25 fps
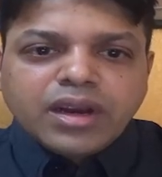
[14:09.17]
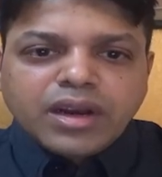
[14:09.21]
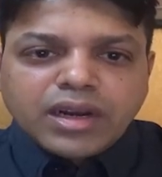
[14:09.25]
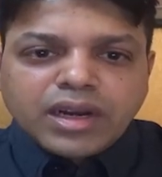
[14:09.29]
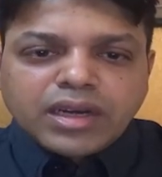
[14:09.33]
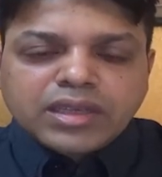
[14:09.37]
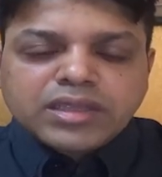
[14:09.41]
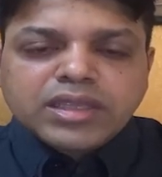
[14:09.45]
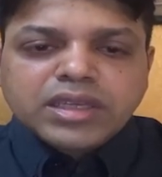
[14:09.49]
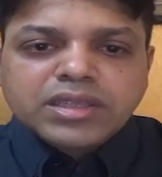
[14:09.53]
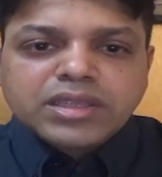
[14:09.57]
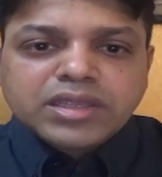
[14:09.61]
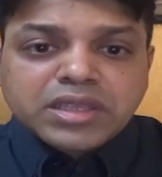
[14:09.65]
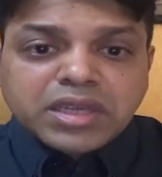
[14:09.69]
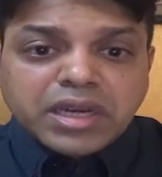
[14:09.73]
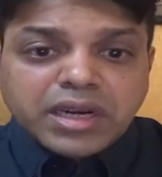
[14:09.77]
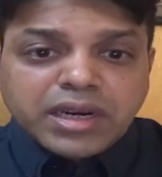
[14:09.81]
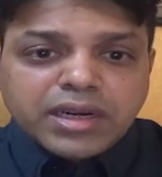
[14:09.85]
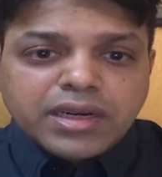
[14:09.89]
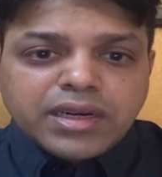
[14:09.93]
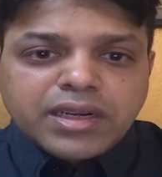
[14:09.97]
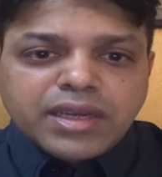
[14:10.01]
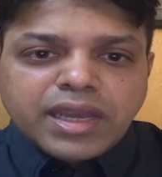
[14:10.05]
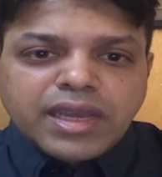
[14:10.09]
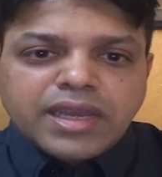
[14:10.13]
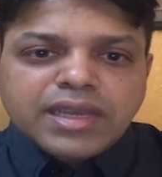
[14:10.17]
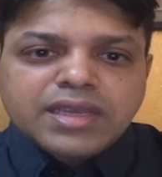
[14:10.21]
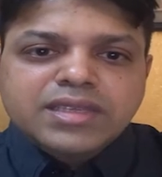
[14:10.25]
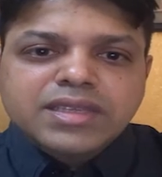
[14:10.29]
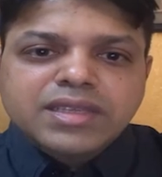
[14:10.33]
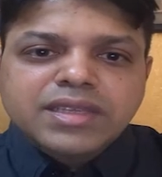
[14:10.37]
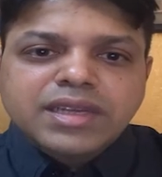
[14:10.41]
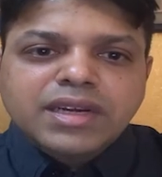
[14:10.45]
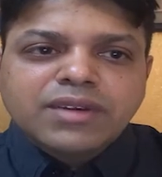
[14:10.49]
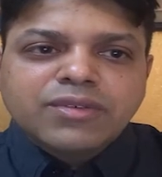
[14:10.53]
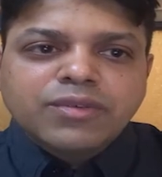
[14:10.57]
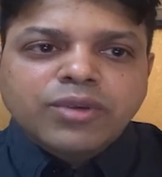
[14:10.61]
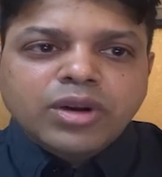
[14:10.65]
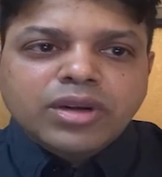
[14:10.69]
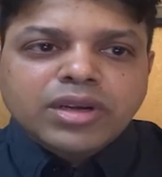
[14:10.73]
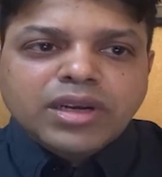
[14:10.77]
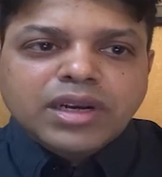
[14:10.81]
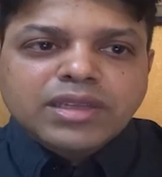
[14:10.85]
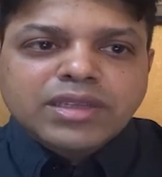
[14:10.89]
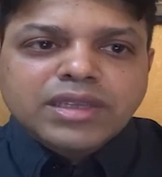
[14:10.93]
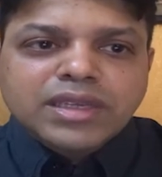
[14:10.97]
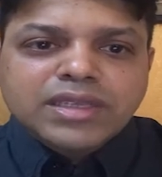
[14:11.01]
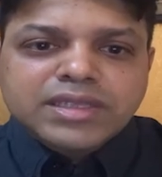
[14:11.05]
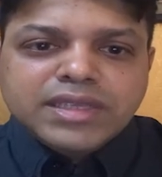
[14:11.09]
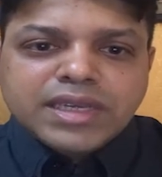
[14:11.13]
uh, the third is that what
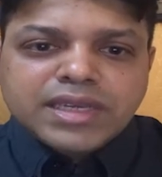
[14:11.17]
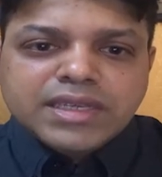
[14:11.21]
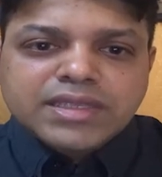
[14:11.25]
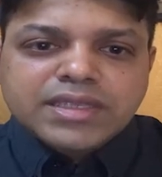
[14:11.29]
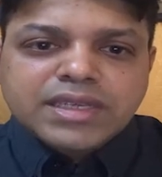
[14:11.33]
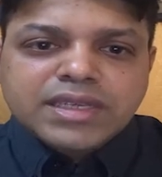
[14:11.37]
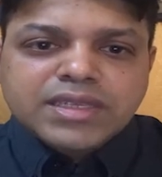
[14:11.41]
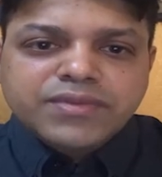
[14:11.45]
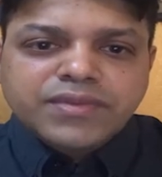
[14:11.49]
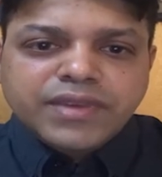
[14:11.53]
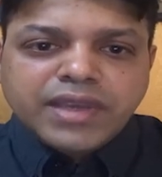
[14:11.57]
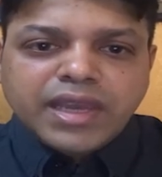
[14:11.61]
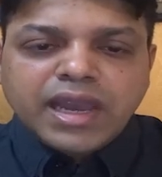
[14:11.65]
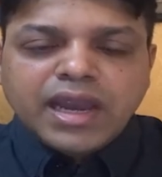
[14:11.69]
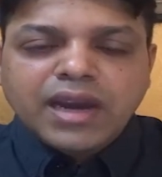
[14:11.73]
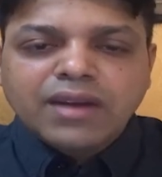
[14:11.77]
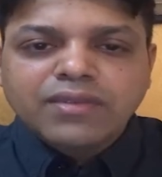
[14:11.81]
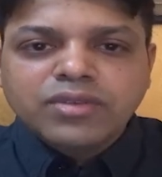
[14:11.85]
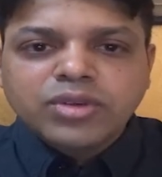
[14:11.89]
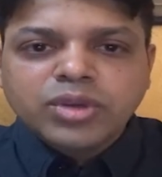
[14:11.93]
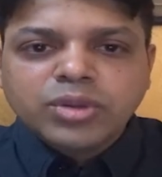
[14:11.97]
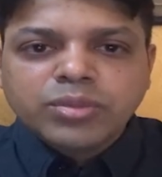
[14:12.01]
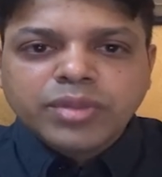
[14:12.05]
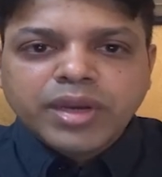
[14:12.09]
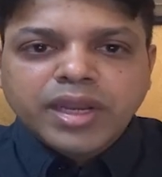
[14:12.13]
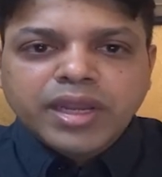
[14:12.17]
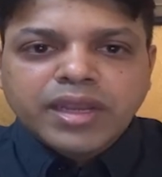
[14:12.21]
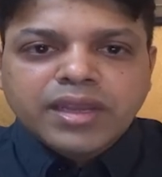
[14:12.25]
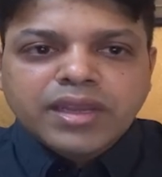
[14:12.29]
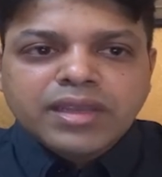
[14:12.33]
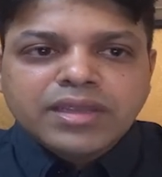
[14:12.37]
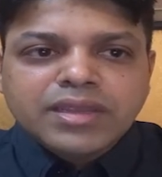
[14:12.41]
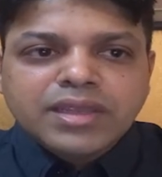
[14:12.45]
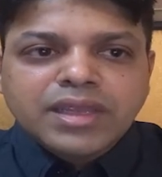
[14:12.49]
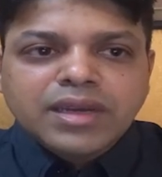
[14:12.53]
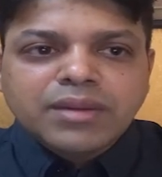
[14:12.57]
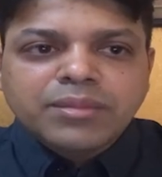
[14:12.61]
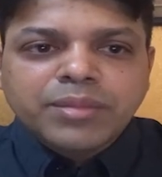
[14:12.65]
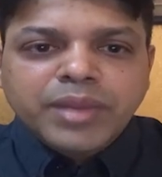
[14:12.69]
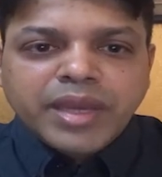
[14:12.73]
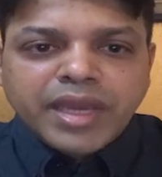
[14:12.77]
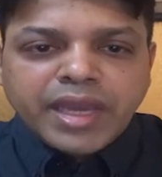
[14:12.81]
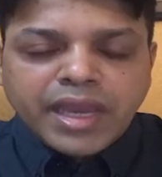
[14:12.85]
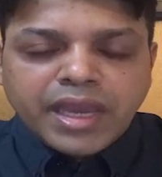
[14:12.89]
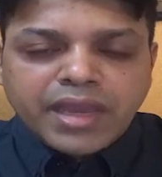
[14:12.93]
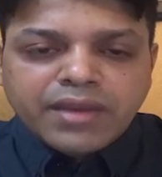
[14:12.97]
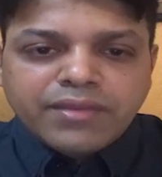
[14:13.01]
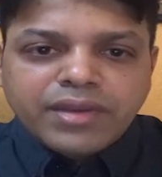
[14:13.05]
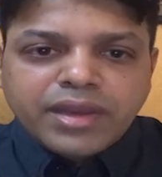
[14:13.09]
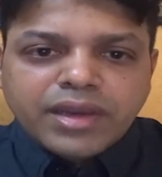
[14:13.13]
are the changes we have to bring in the
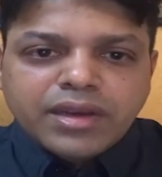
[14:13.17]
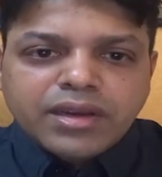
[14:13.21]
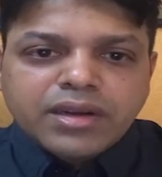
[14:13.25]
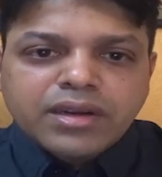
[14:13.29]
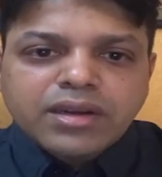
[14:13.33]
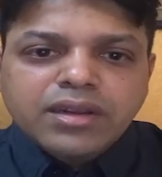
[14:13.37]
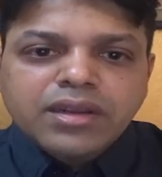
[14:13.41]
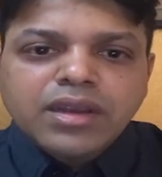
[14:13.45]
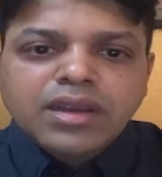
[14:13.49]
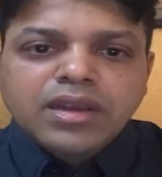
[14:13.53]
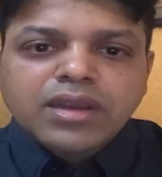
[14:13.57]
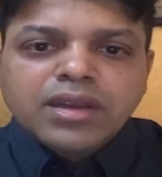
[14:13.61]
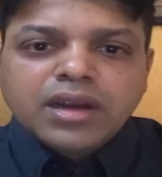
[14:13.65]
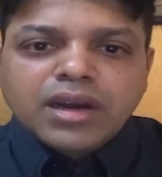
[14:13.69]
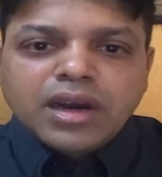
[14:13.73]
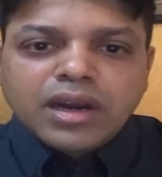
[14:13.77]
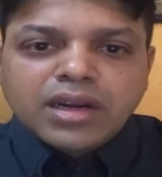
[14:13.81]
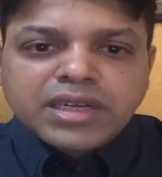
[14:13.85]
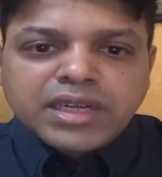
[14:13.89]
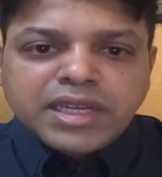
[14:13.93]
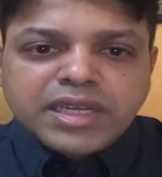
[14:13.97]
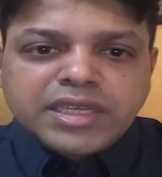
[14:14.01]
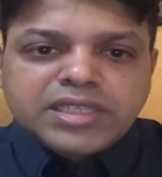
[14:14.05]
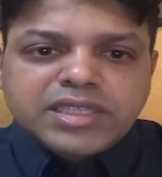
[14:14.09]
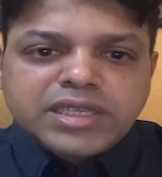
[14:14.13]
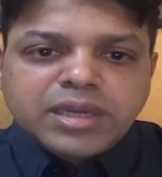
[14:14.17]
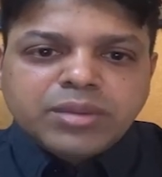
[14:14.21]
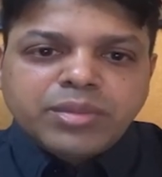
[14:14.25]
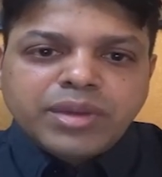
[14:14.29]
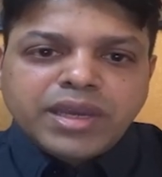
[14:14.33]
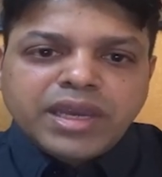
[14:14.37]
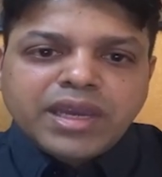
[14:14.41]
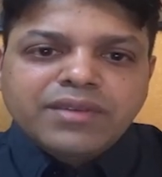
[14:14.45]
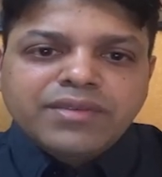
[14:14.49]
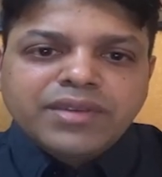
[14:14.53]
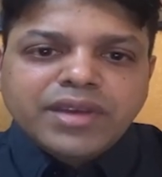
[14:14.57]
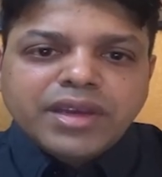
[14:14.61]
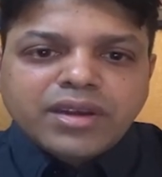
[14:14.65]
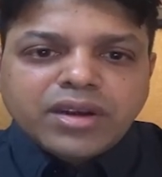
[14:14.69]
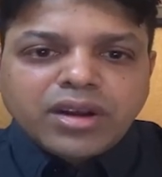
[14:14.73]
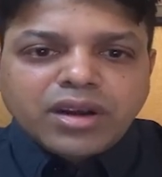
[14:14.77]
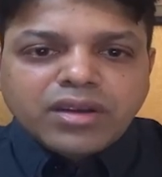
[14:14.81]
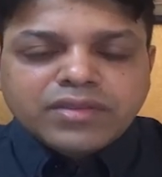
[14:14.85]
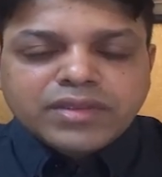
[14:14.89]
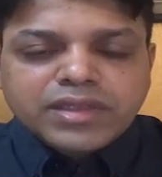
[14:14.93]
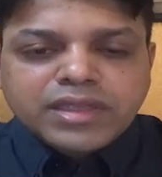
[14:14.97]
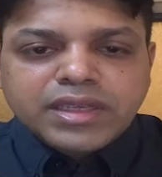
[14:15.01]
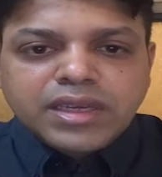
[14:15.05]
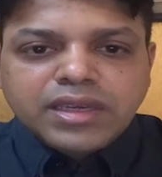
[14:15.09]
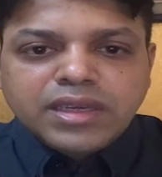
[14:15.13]
behavior uh, teaching behavior
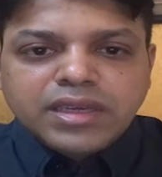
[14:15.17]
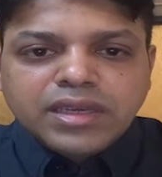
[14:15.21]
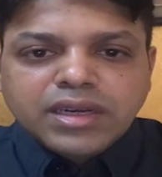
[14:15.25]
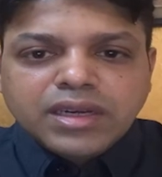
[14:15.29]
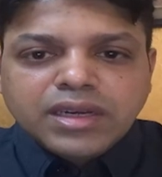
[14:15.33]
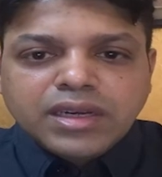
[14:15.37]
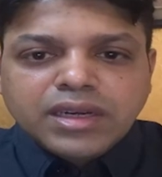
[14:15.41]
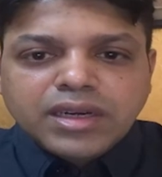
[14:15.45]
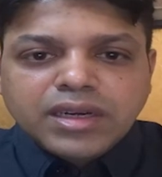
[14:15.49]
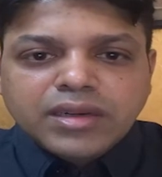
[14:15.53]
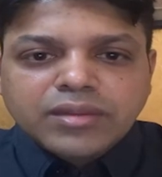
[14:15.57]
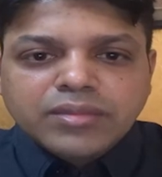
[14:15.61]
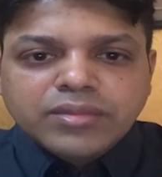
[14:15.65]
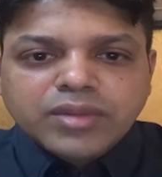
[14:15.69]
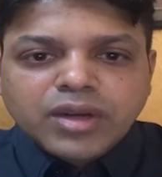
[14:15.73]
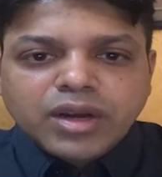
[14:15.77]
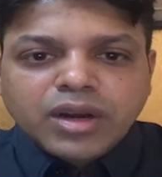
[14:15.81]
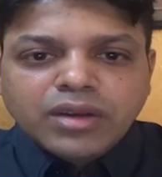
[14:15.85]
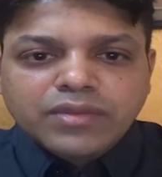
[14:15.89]
of the uh,